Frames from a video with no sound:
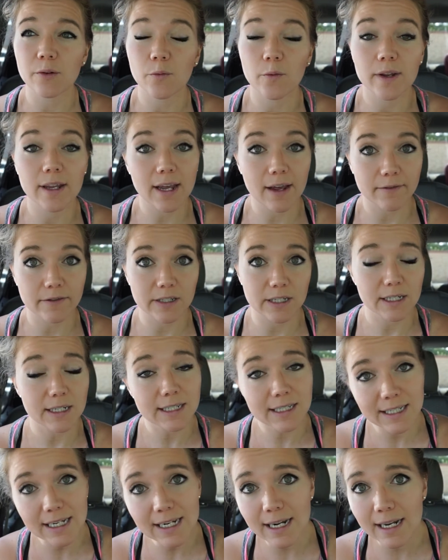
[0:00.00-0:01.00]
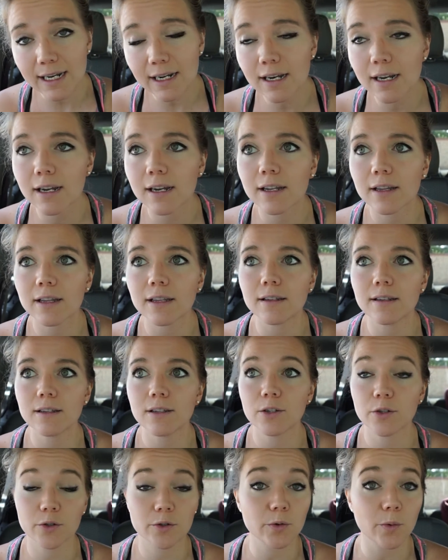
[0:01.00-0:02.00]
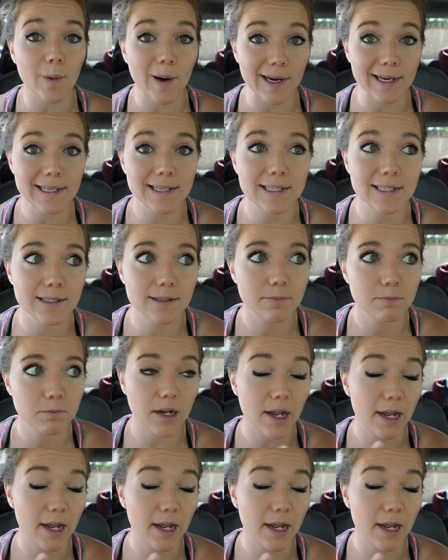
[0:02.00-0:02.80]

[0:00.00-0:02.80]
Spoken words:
we have succeeded twice,